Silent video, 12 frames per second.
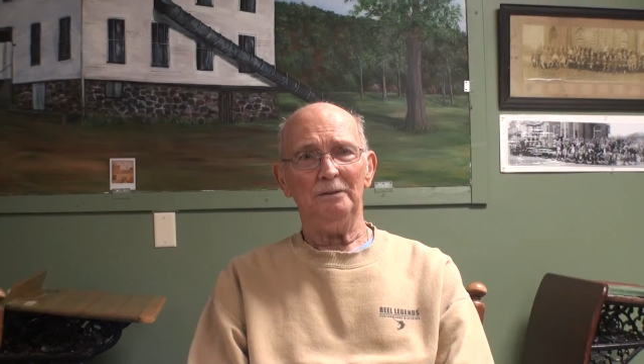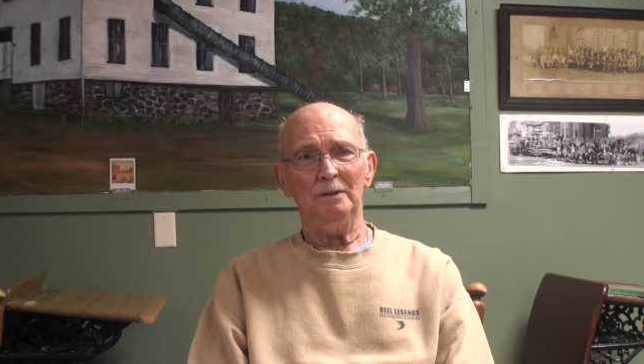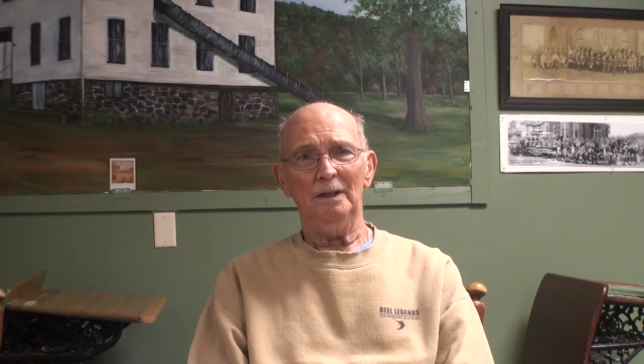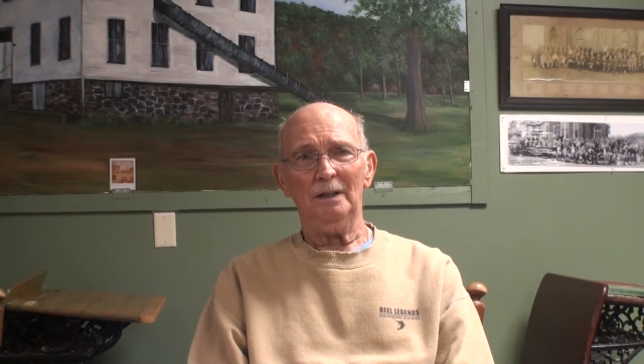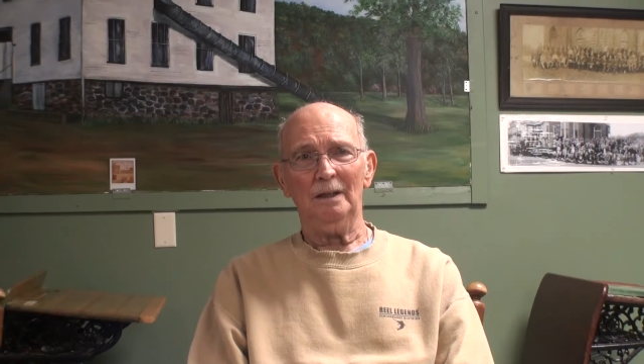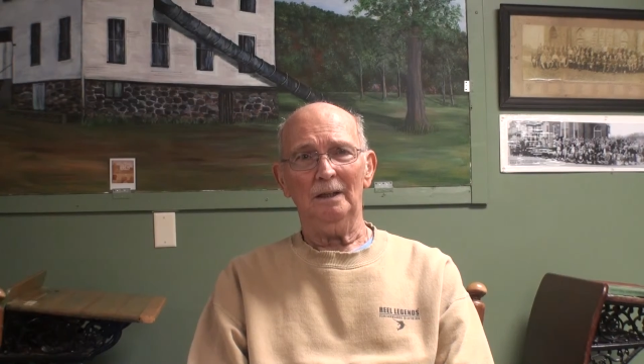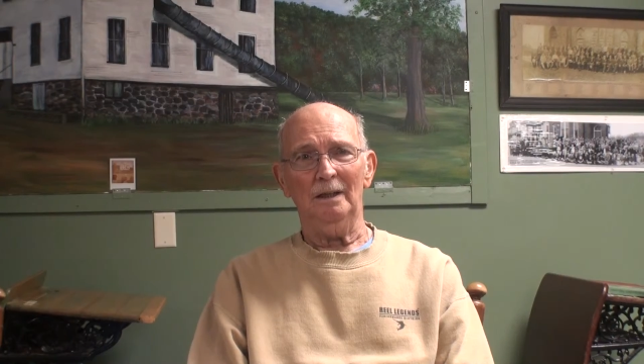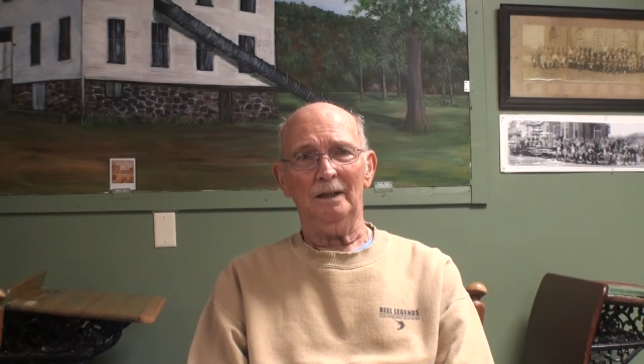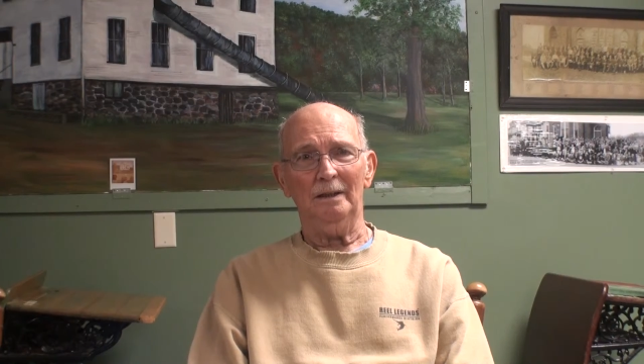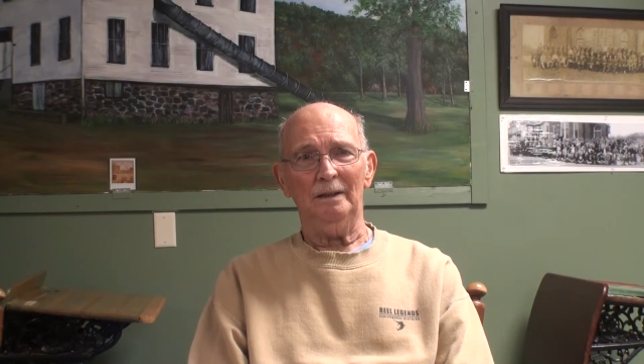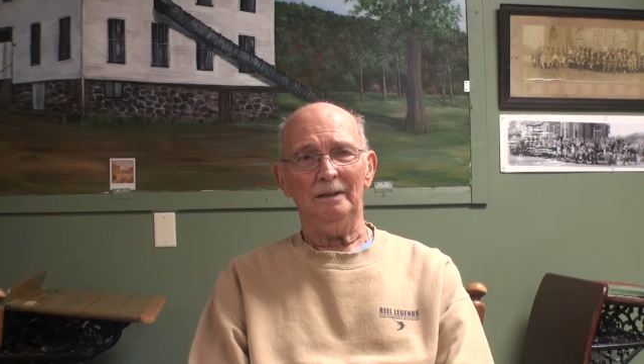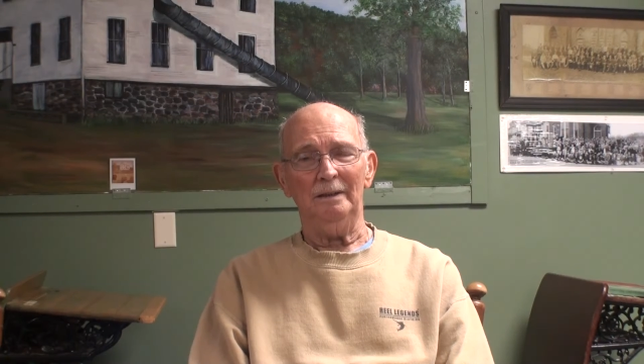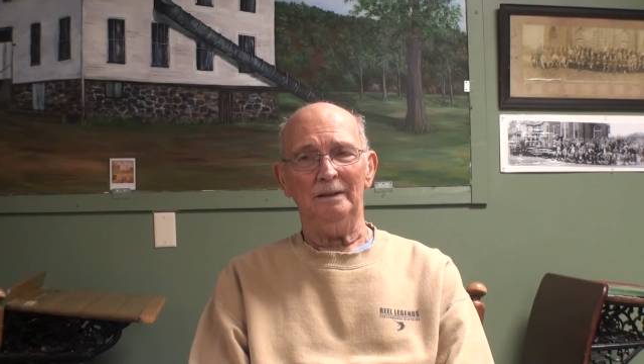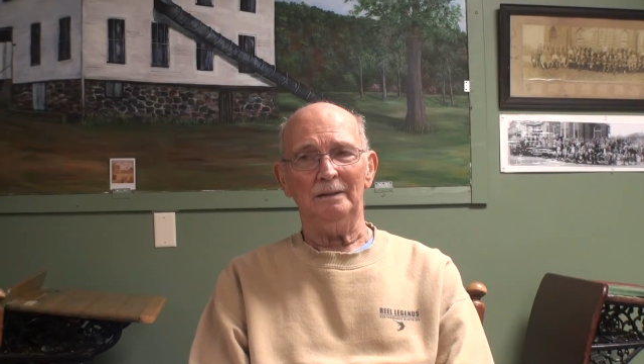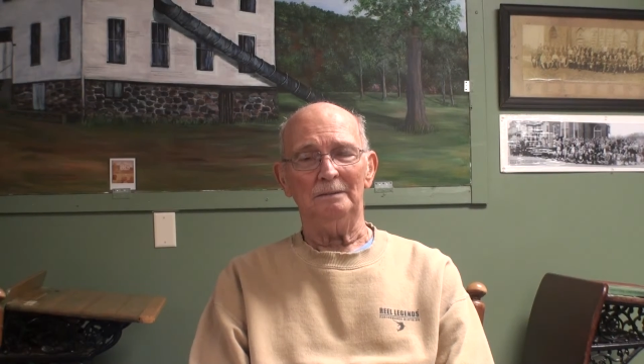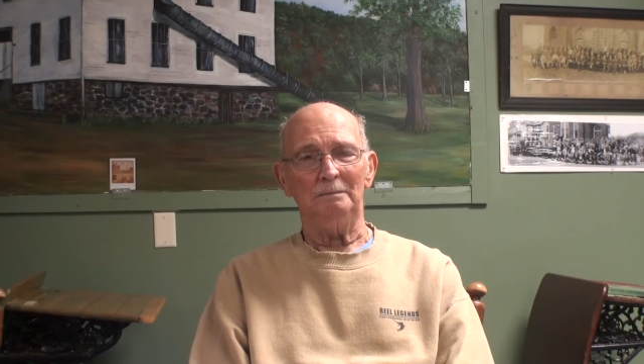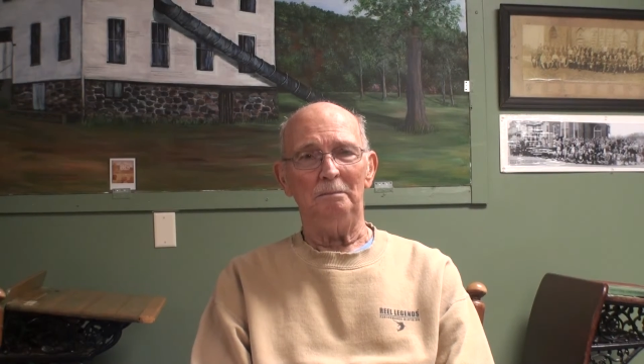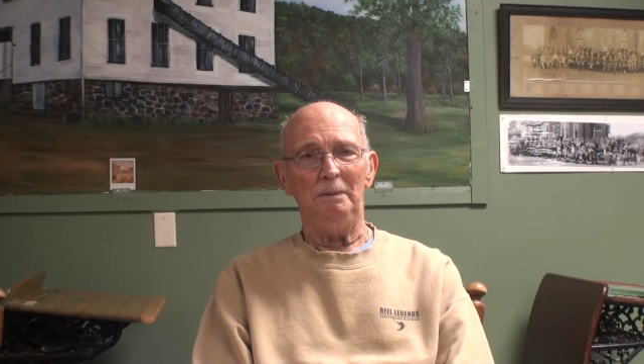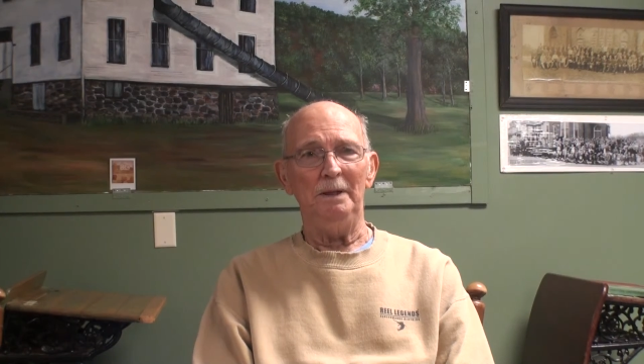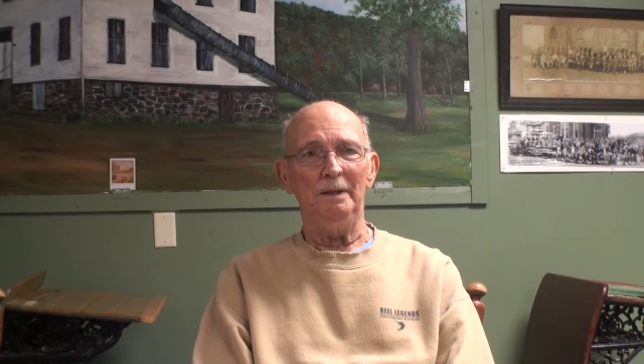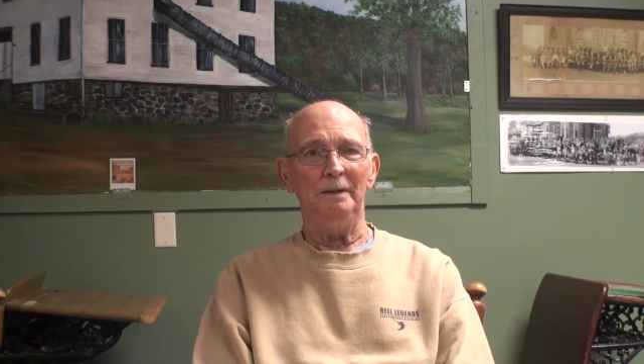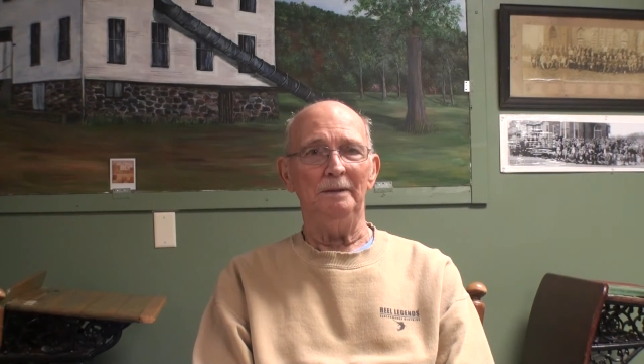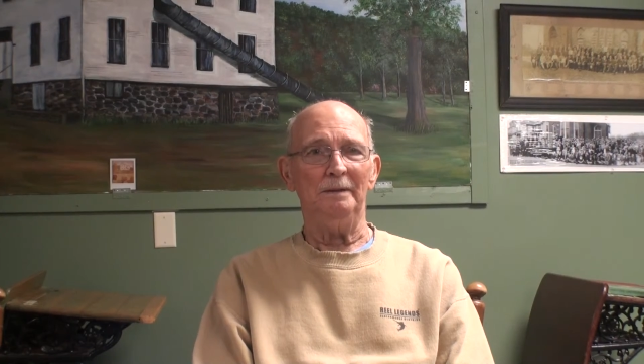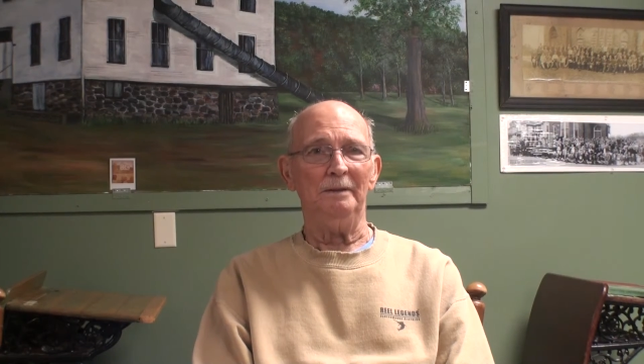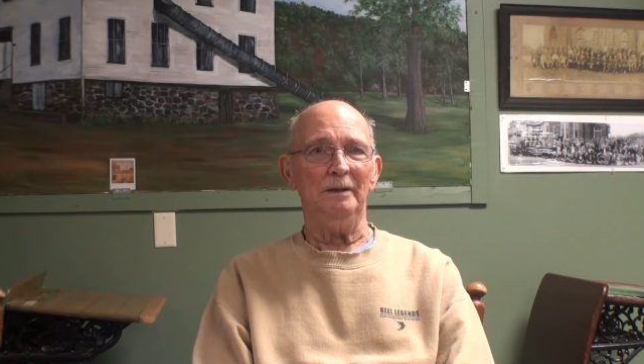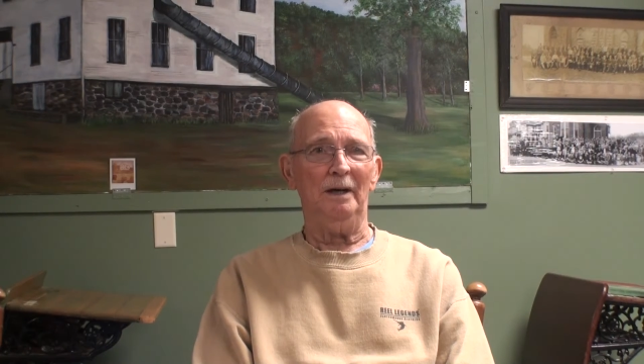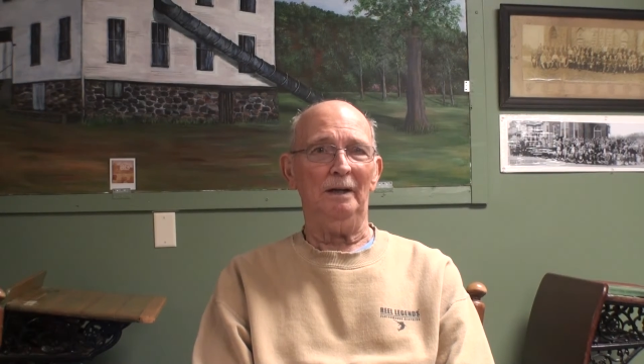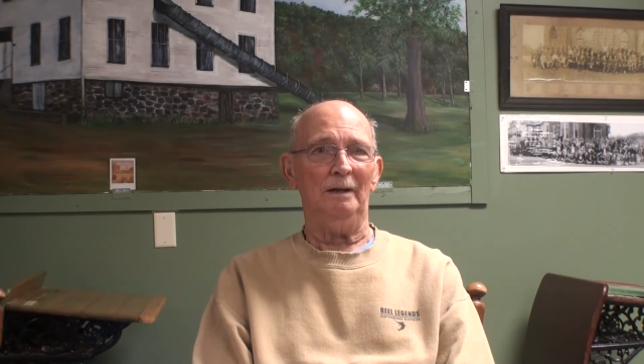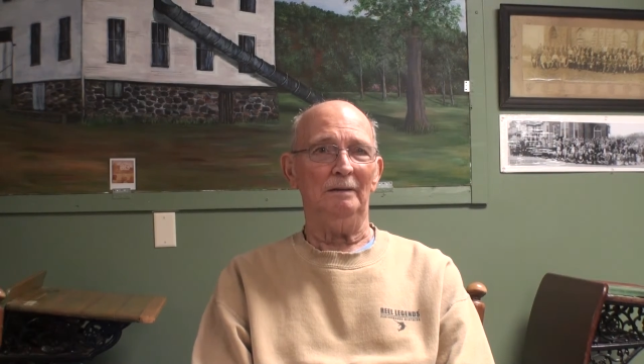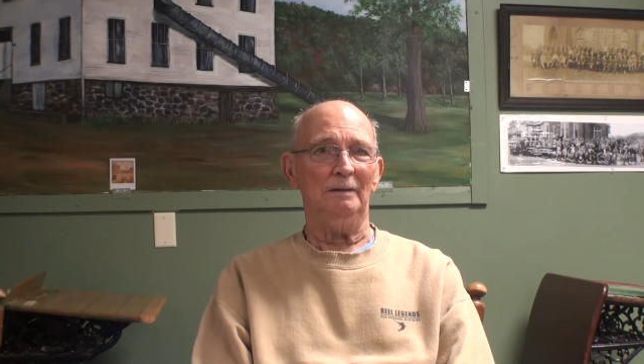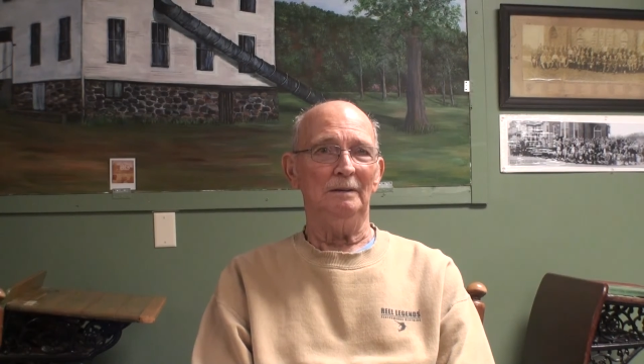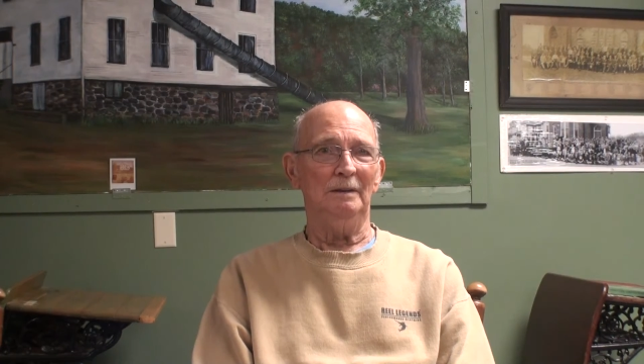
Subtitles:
a truck, got a bid, got a